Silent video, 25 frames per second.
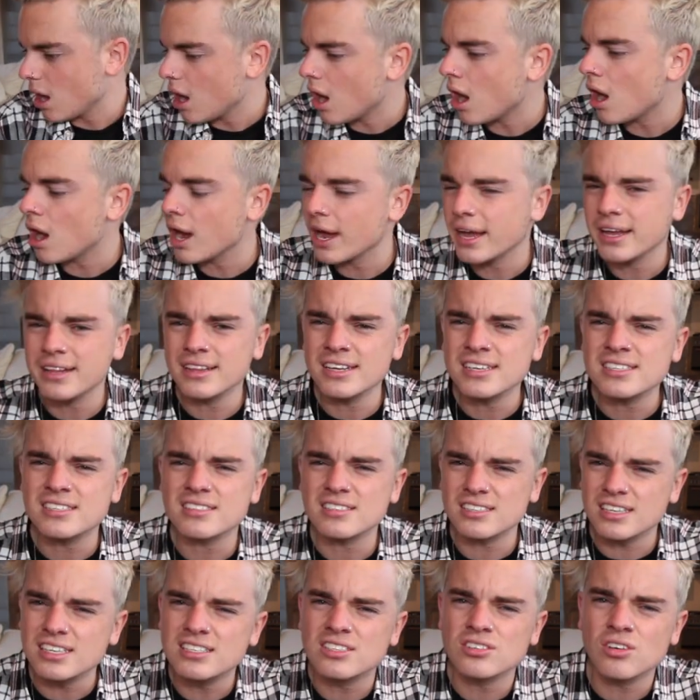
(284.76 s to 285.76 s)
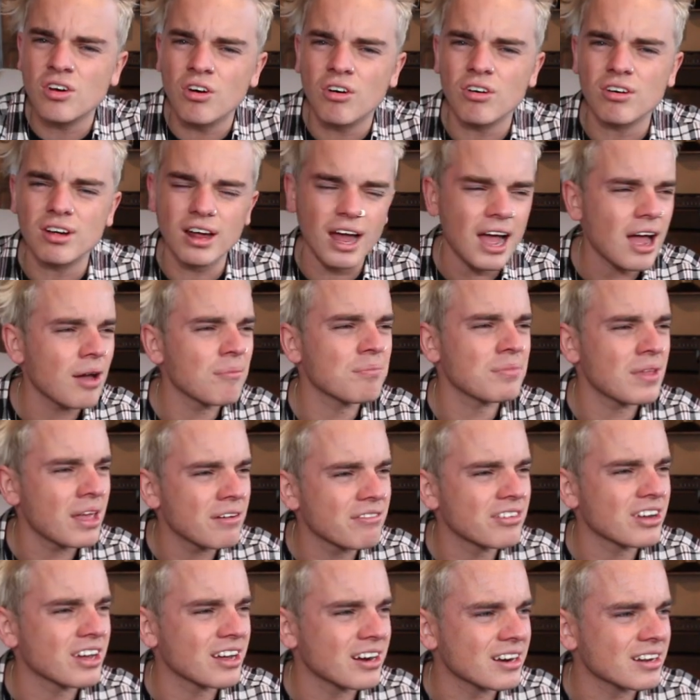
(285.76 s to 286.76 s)
Alright, this is not. I'm
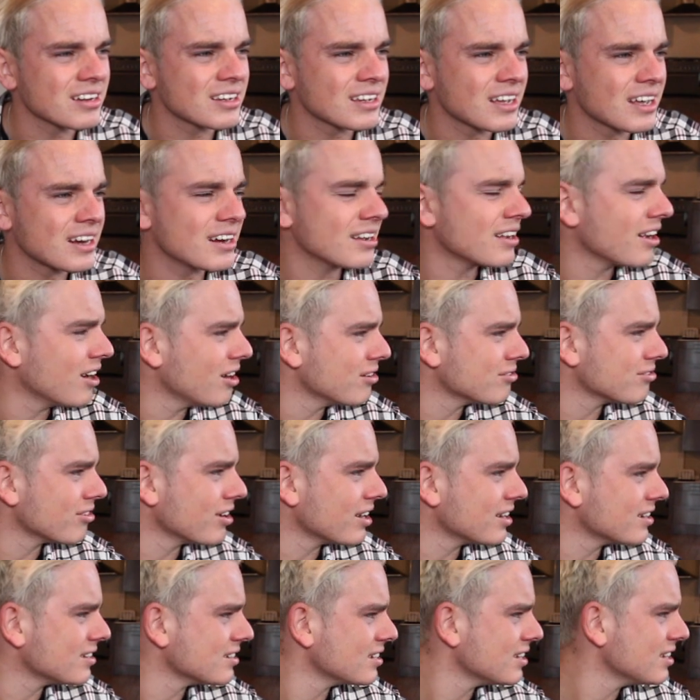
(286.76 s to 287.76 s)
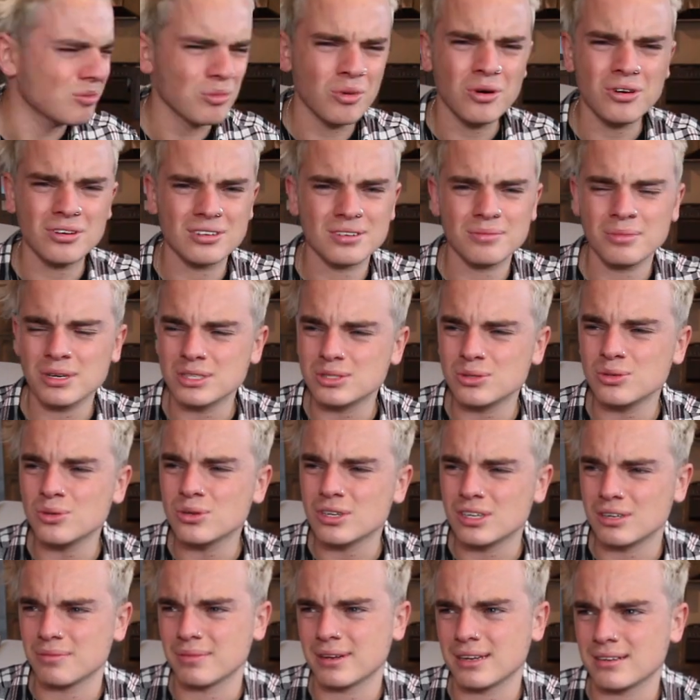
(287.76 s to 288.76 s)
never gonna get a girlfriend. What am I
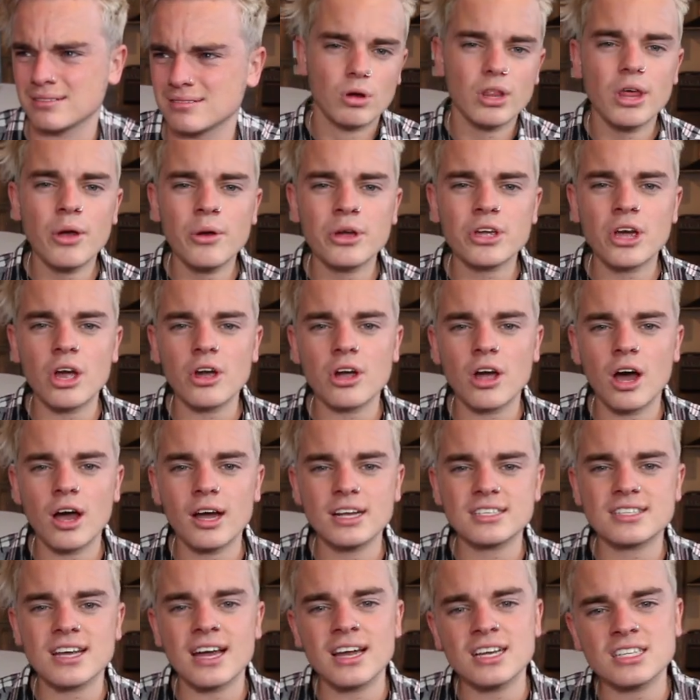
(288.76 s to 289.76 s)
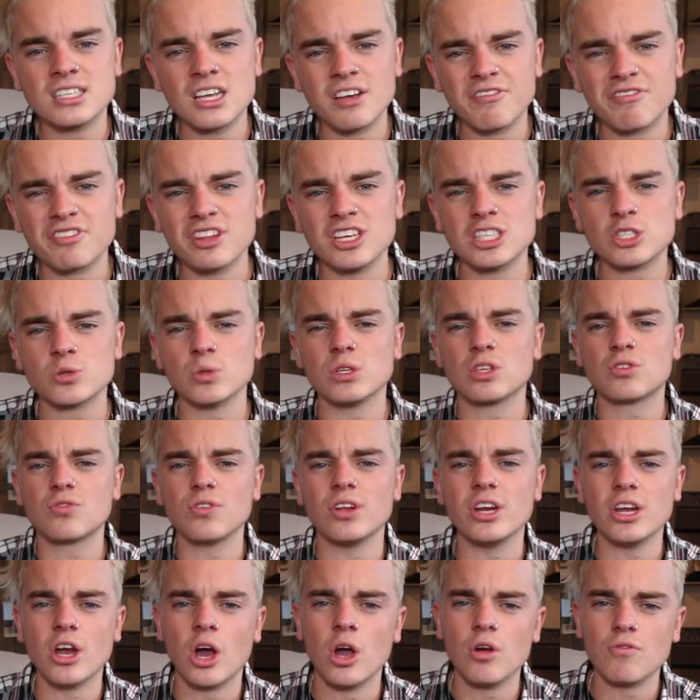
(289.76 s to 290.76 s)
talking about? Well, there we go, guys. That is it for this week's
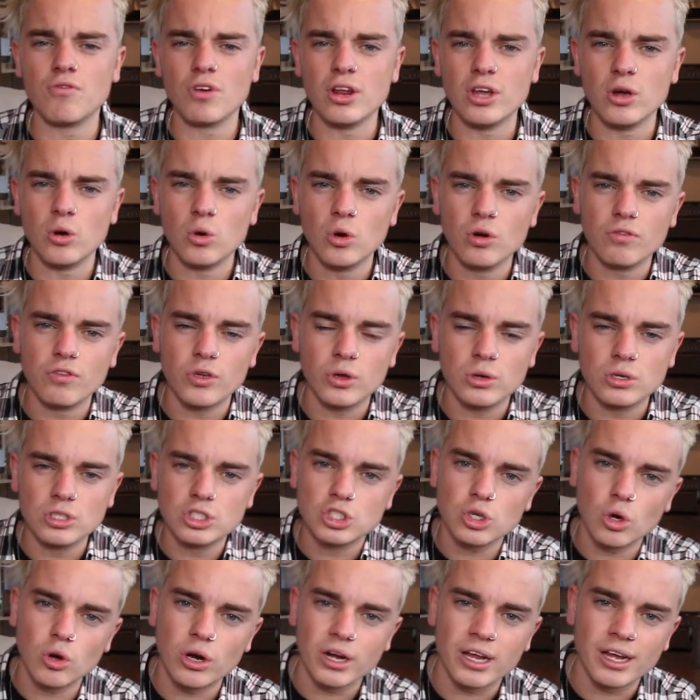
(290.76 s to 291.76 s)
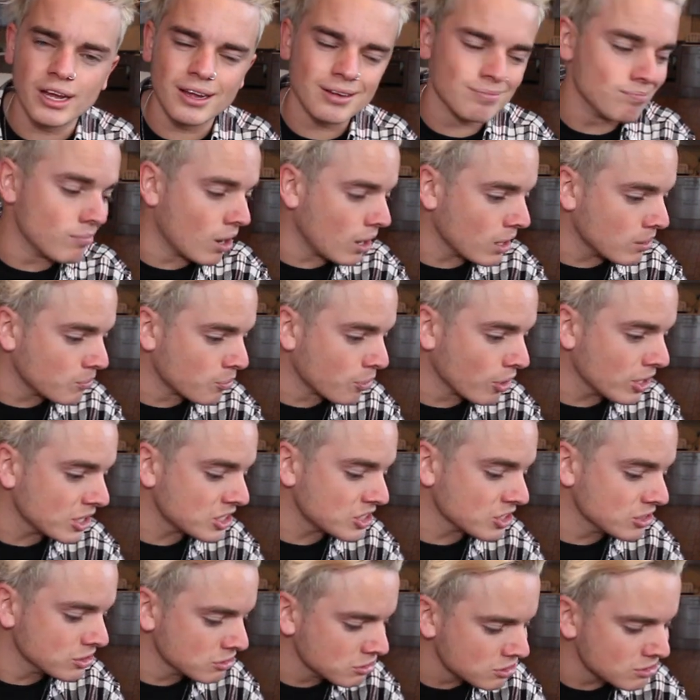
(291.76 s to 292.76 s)
video. Hopefully, all of you enjoyed it. My
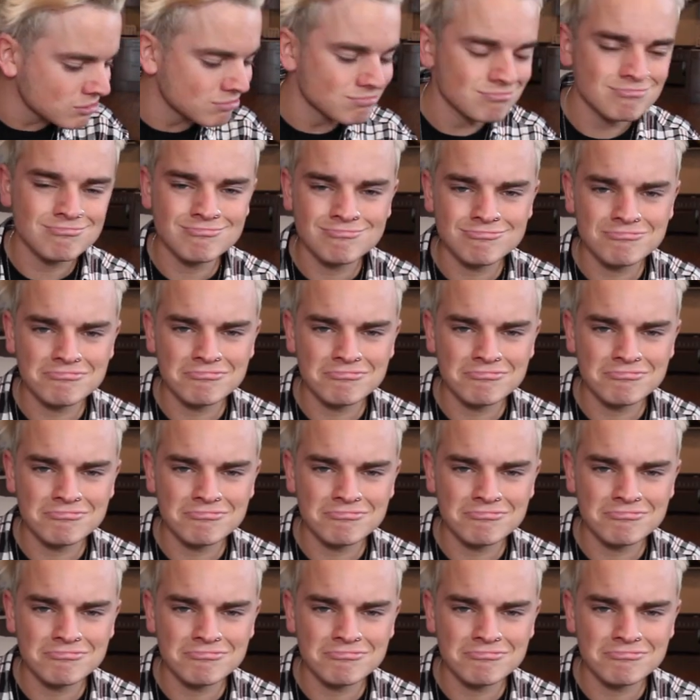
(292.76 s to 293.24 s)
impressions.